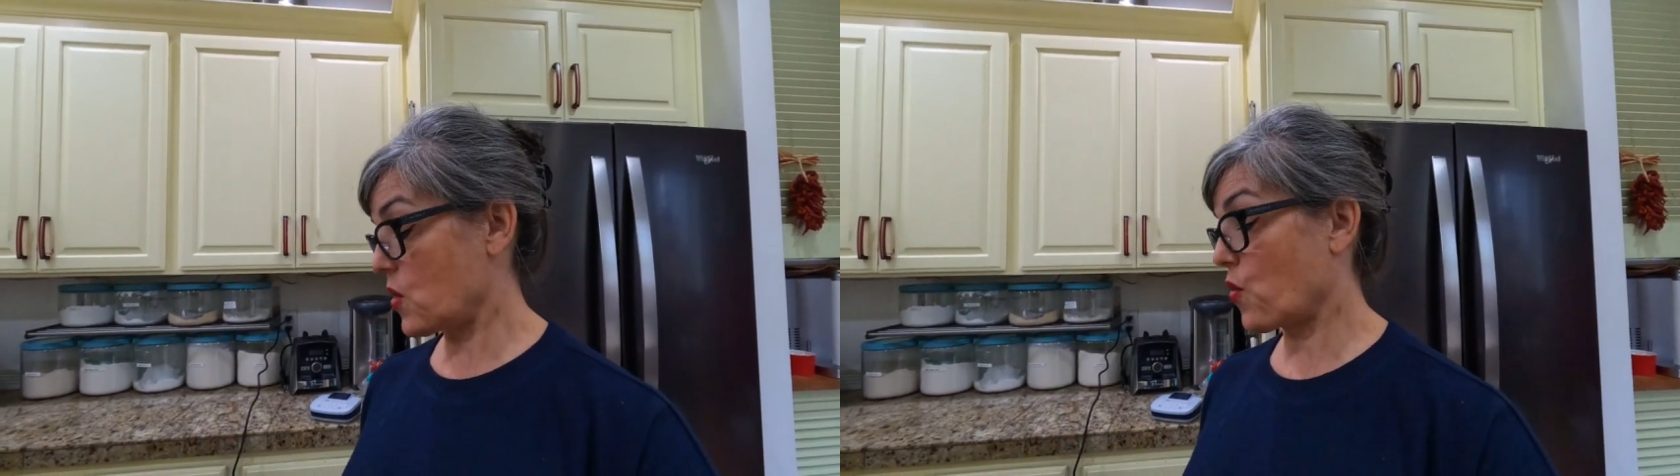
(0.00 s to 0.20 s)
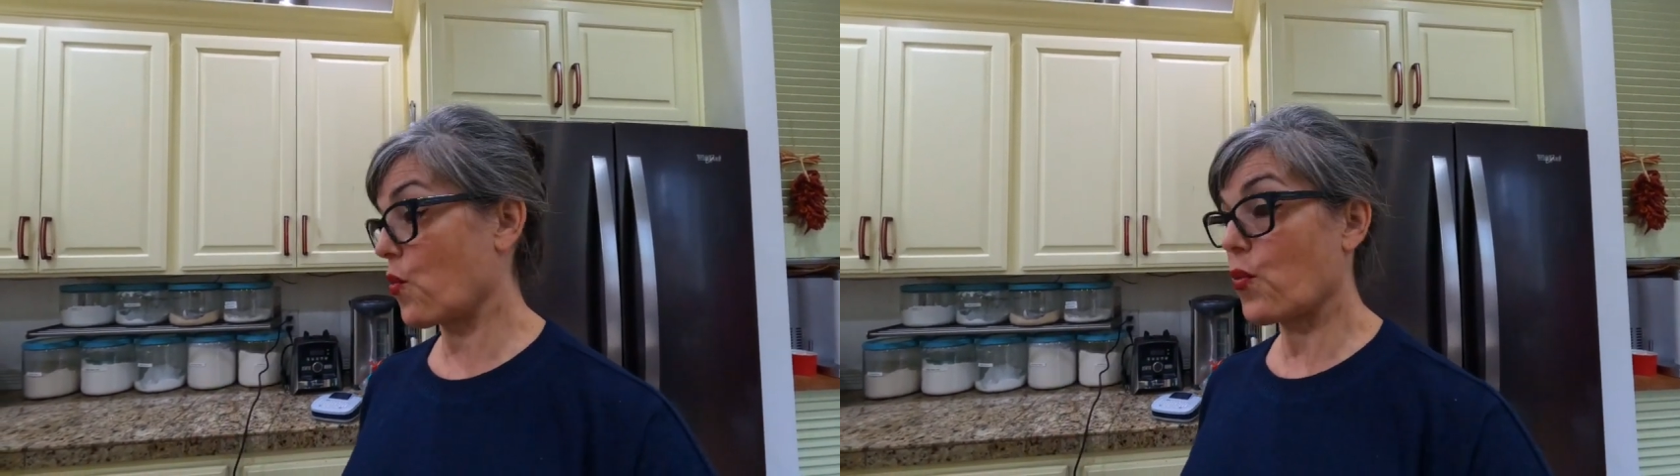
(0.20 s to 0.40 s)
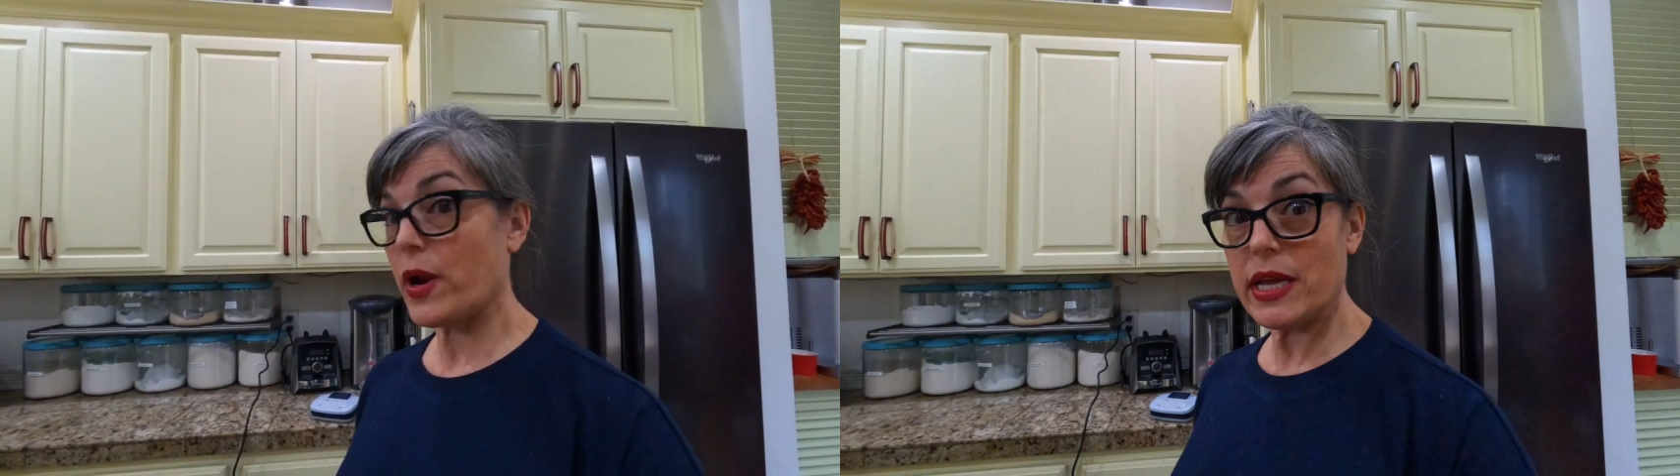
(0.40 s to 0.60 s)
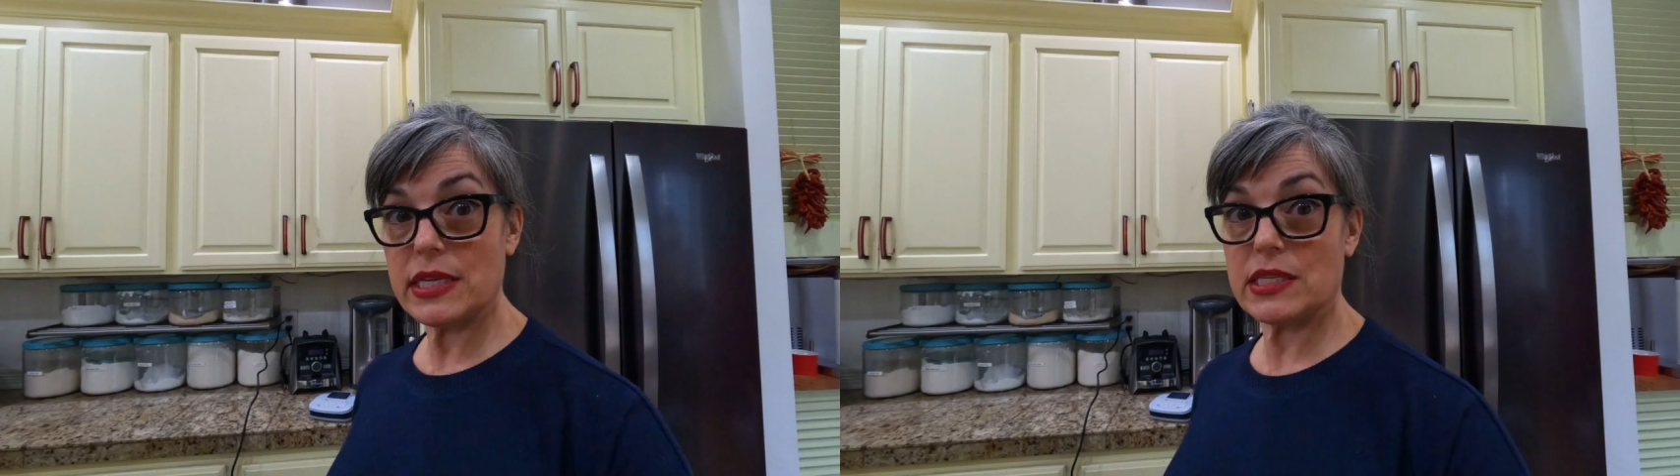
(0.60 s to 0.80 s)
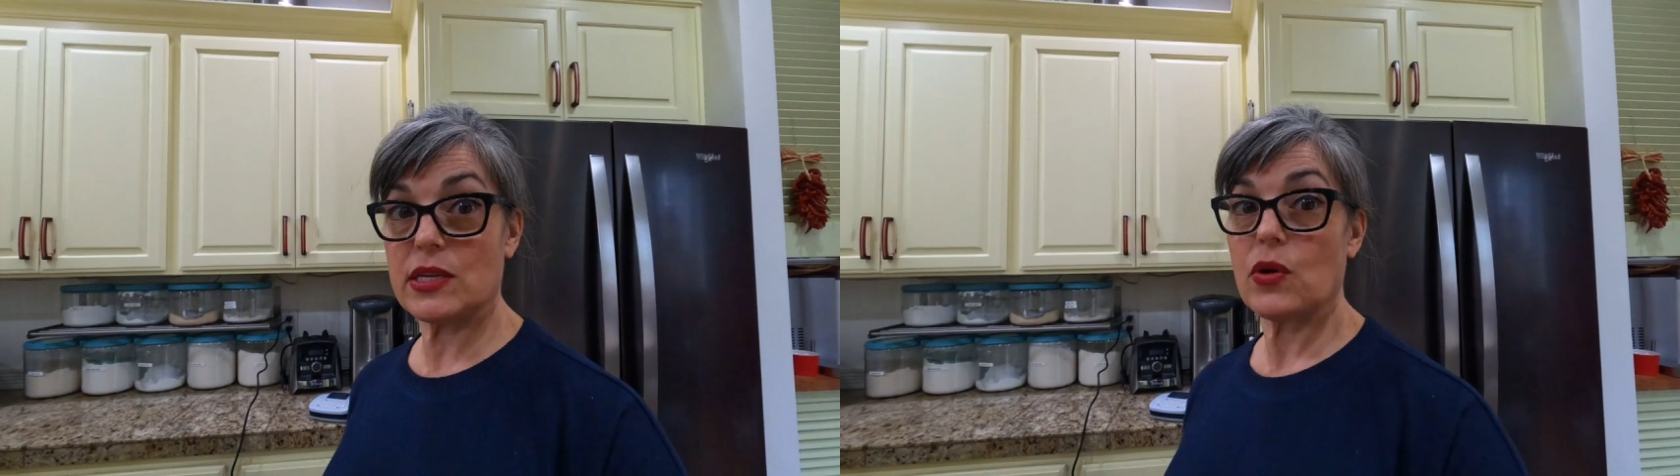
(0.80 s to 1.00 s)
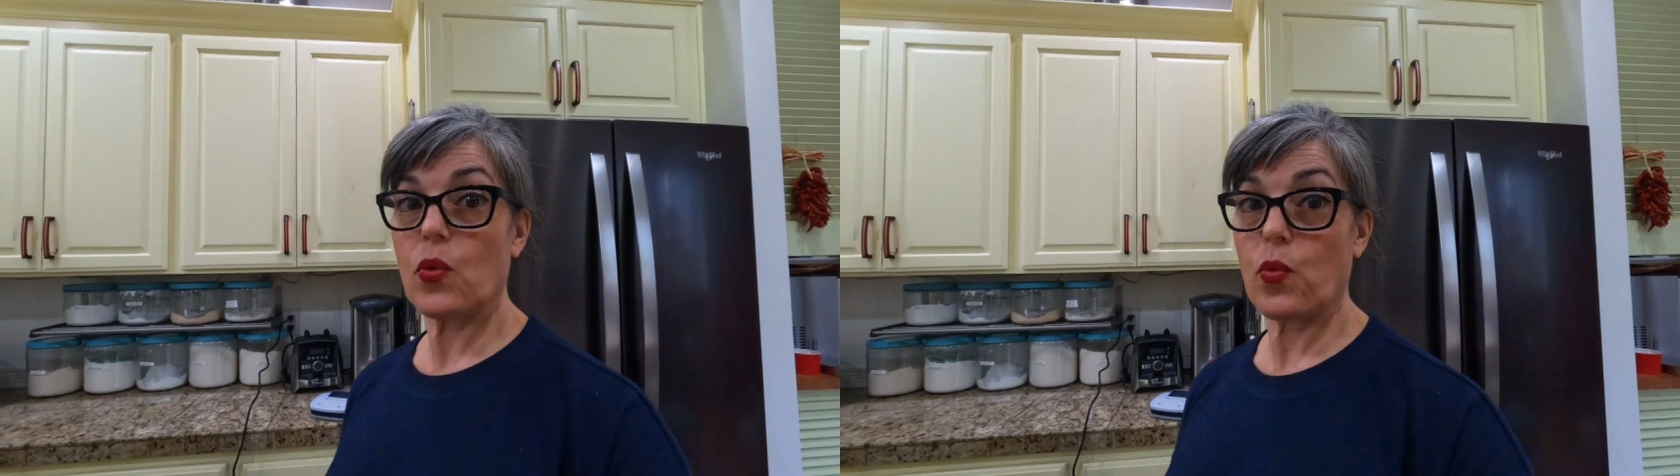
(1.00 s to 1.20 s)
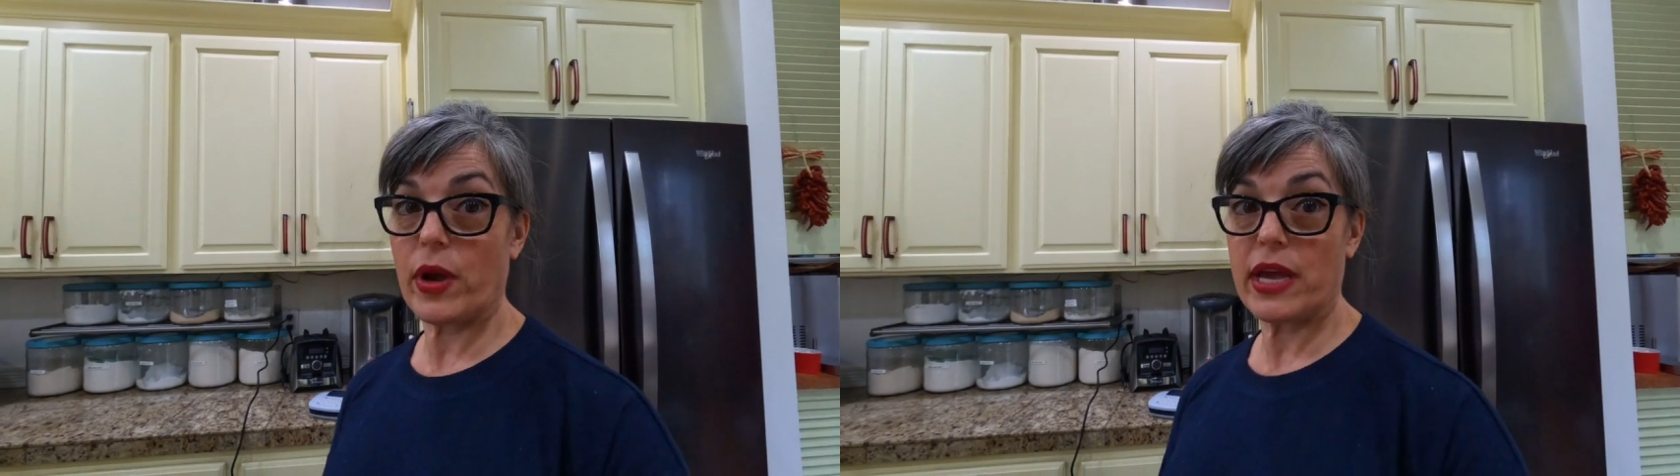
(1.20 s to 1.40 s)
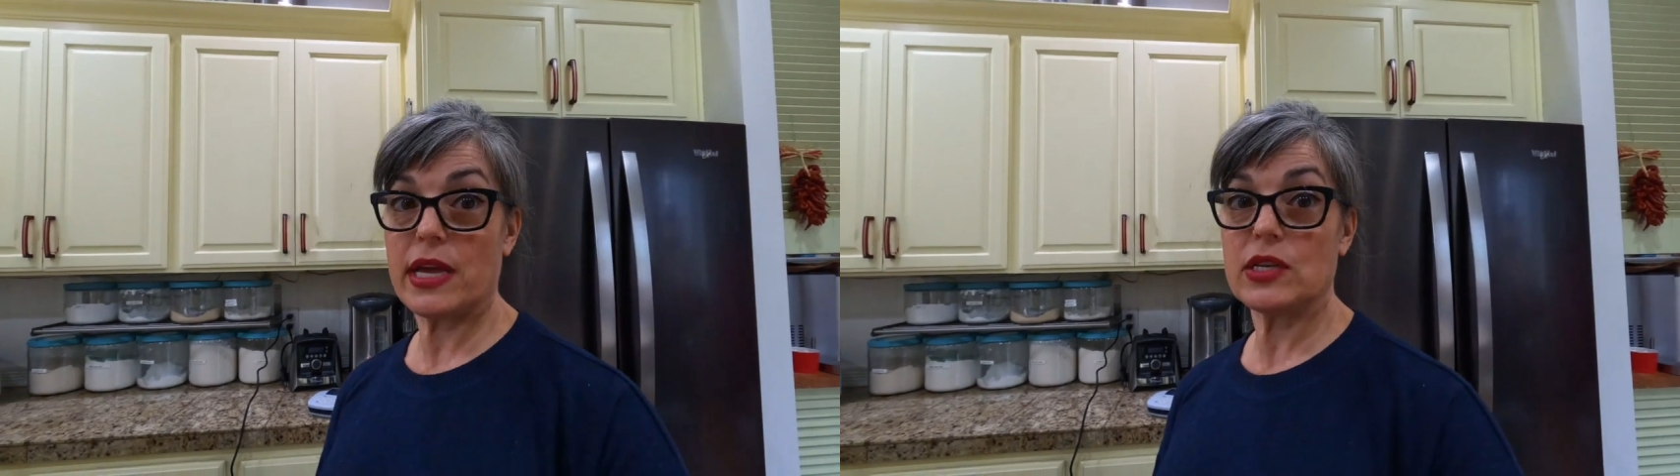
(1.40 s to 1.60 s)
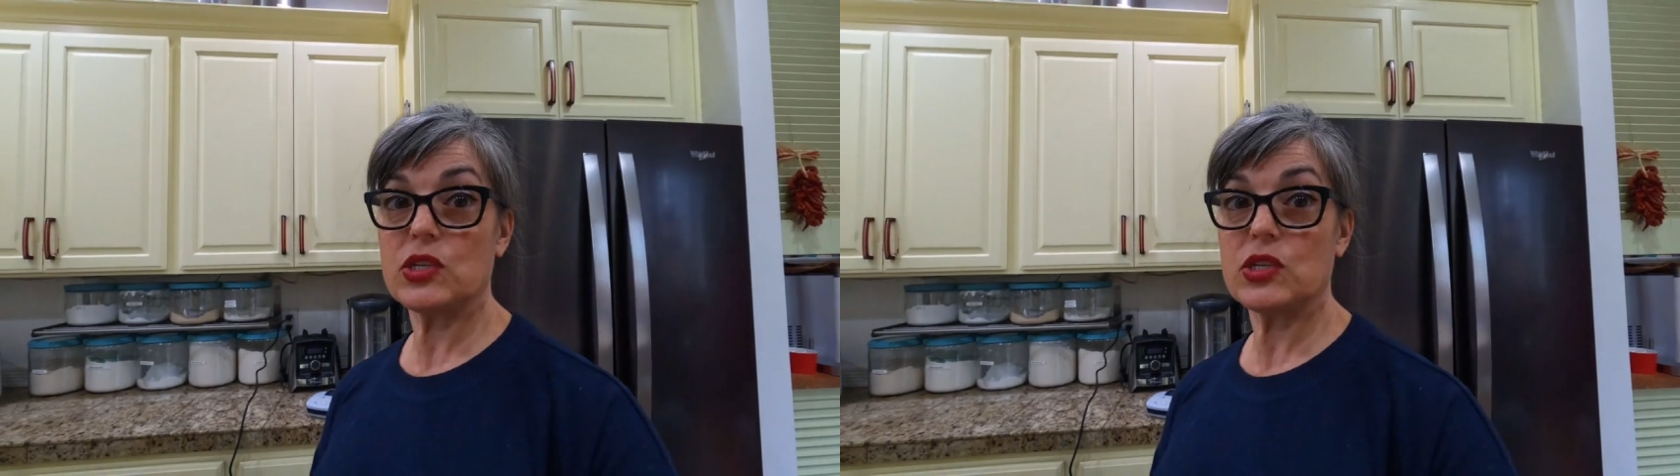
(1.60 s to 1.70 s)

great way